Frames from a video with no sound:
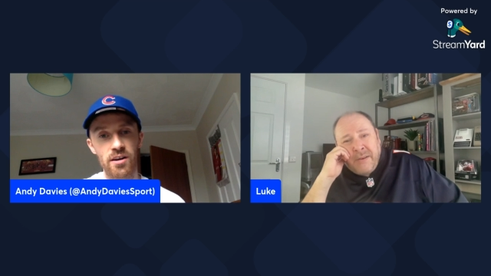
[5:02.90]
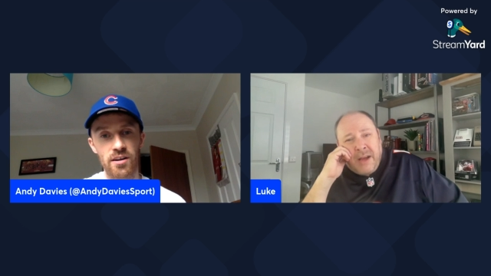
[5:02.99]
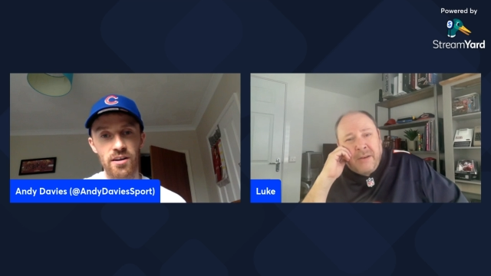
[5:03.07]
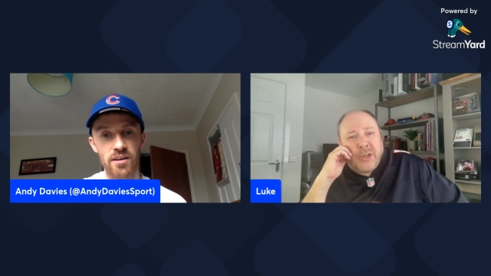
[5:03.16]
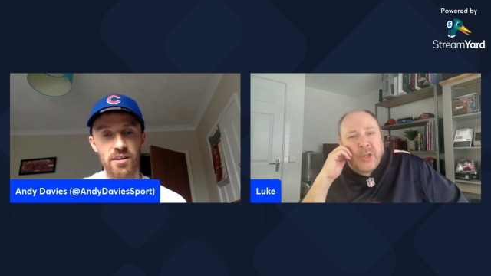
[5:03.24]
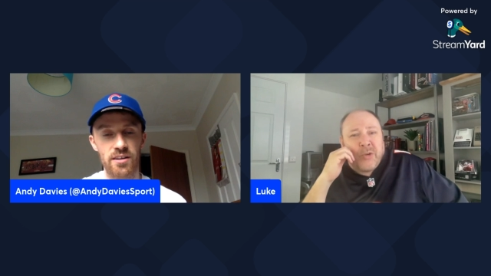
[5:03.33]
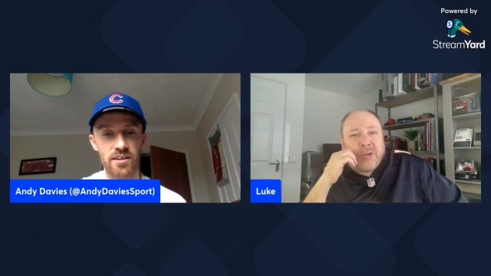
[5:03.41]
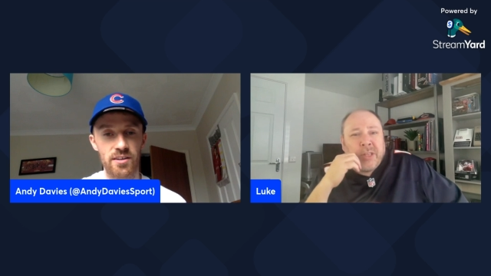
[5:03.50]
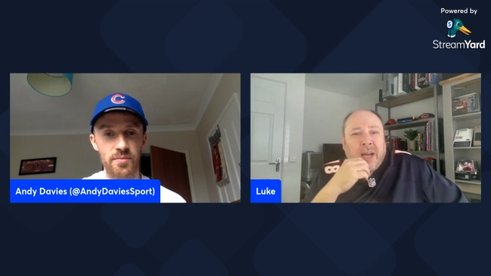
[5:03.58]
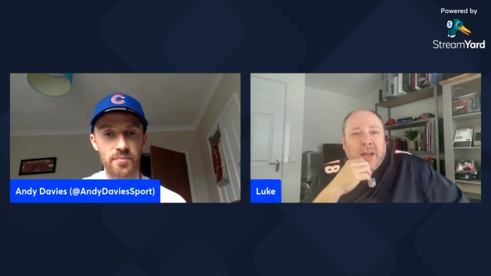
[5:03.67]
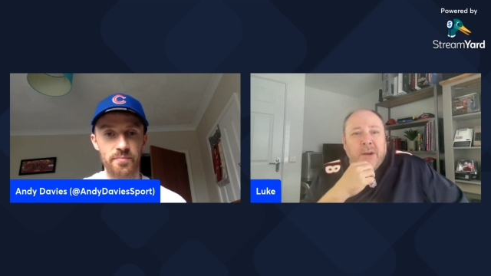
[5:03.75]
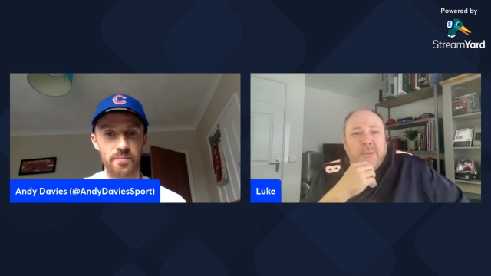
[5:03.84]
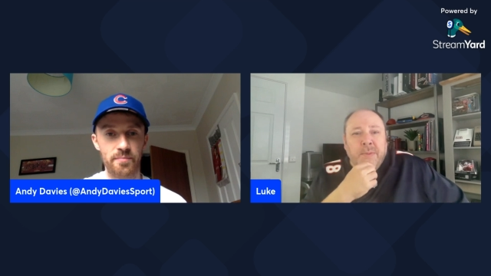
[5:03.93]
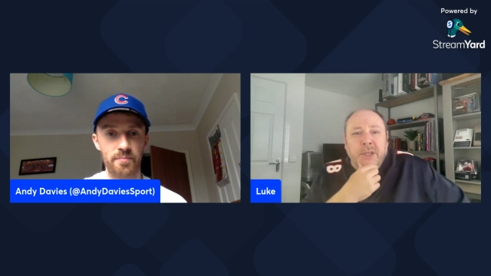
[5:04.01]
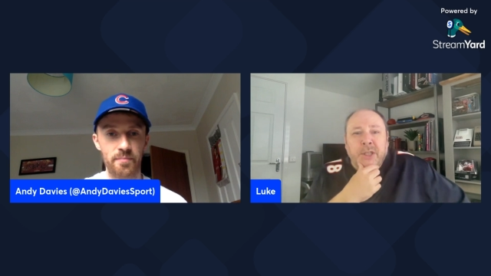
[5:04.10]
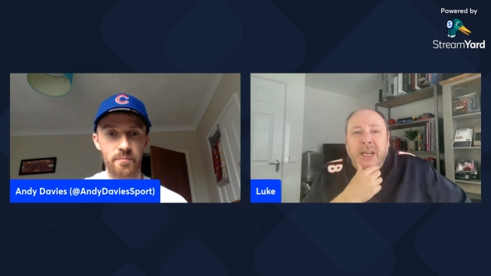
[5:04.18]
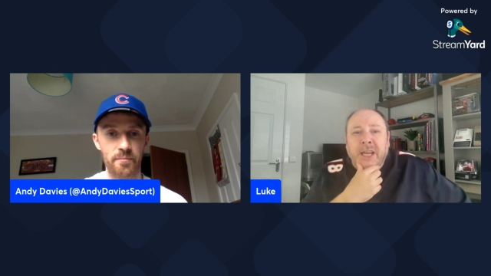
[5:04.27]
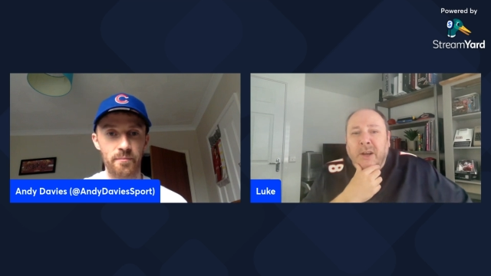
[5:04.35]
Speaker 1: I've just retired my
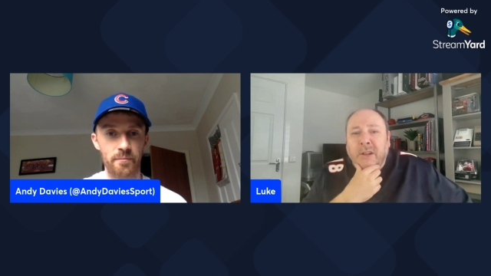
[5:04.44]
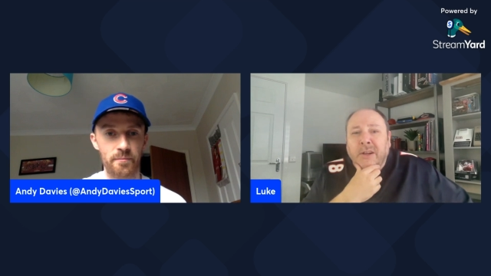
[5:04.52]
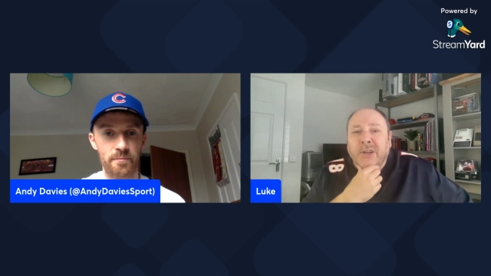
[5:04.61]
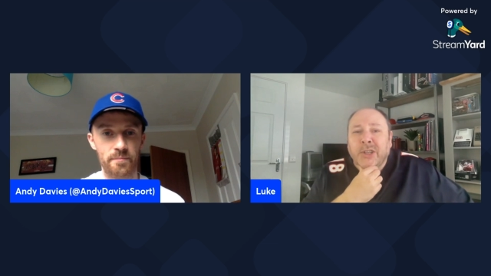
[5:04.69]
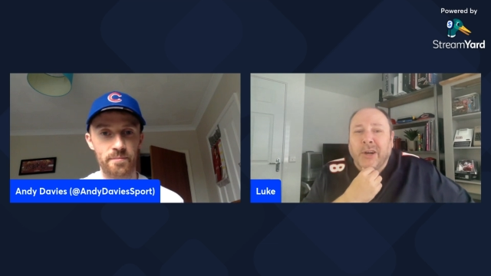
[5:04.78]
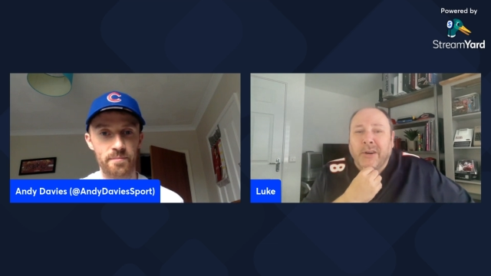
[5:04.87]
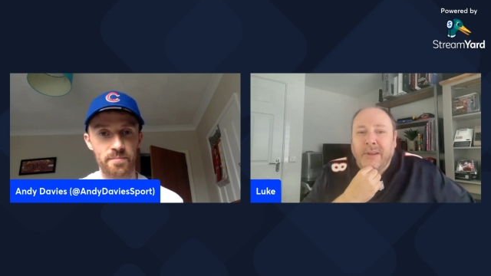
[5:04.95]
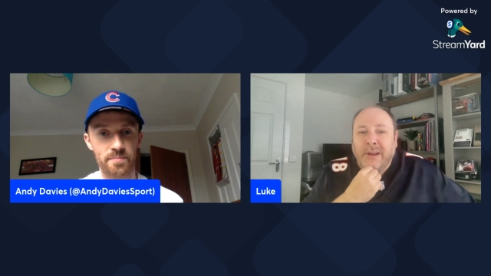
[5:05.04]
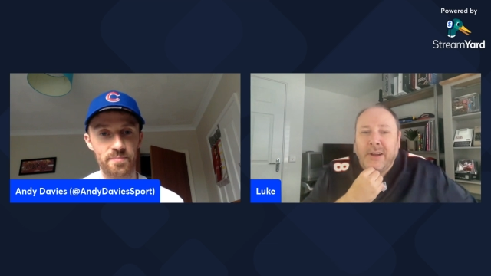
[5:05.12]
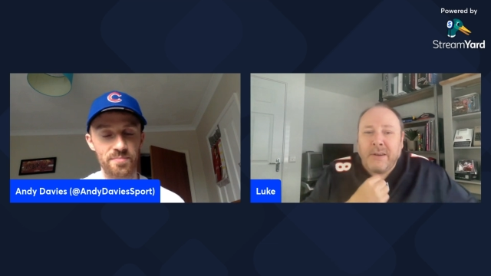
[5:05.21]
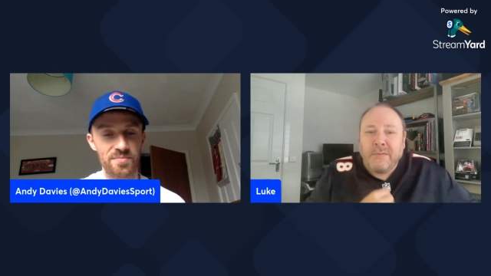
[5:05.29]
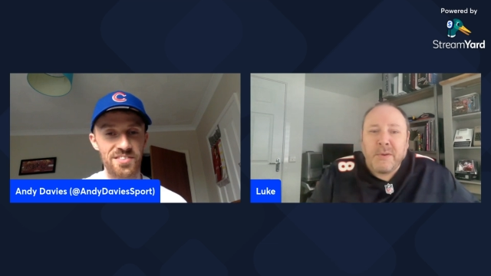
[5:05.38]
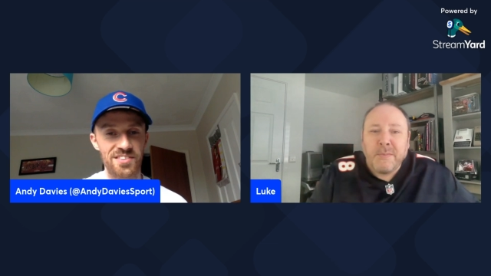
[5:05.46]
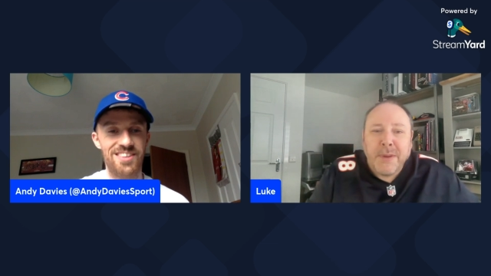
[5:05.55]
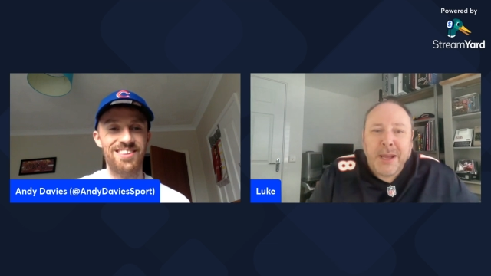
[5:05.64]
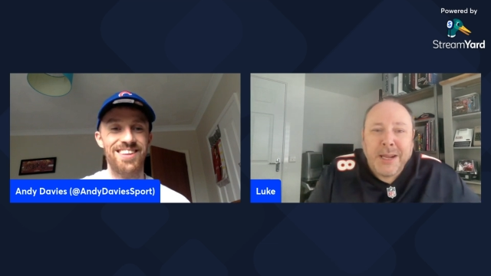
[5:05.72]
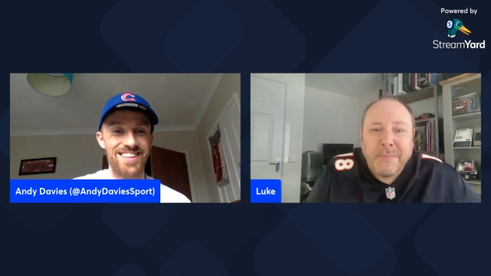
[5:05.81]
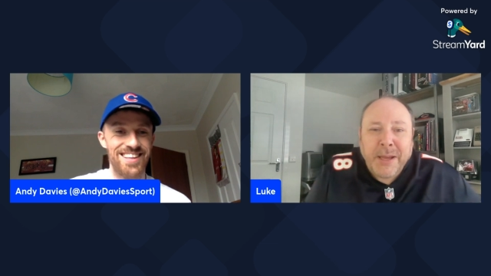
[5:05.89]
Jay Cutler shirt that I had for
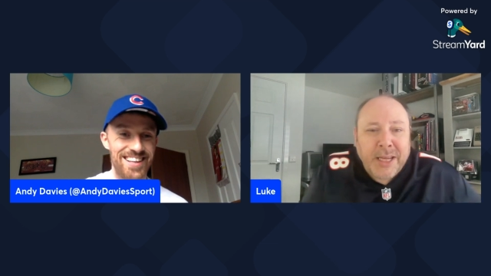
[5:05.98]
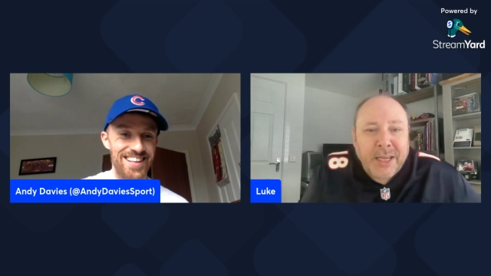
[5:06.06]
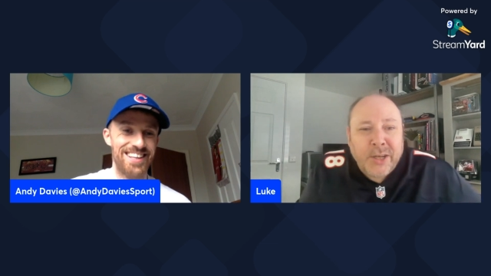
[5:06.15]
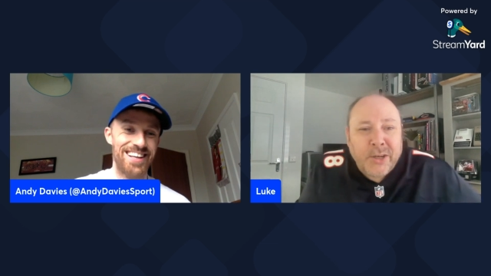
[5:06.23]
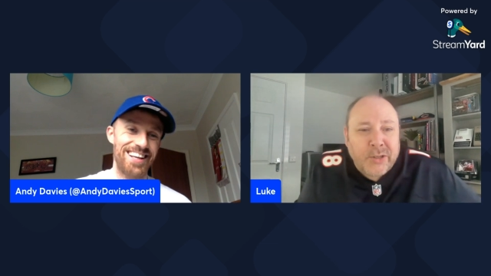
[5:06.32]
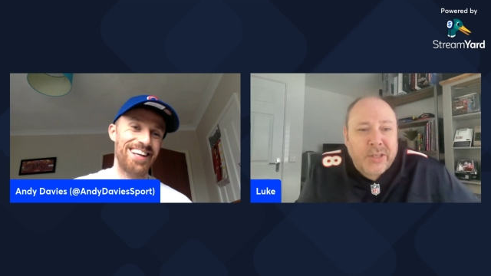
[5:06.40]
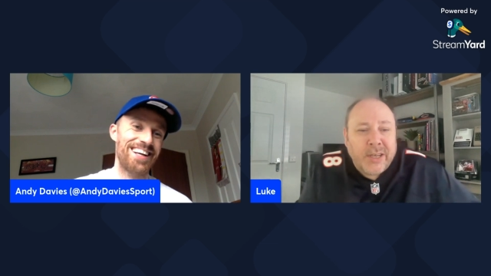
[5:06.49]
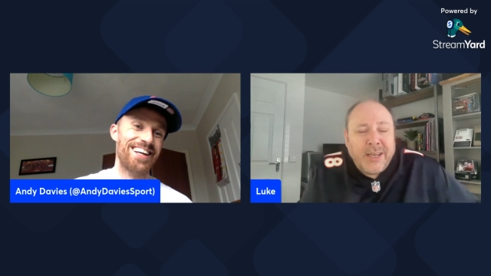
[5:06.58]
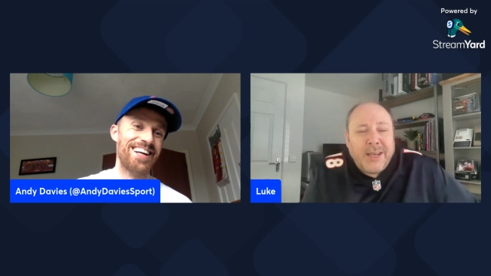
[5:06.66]
many, many years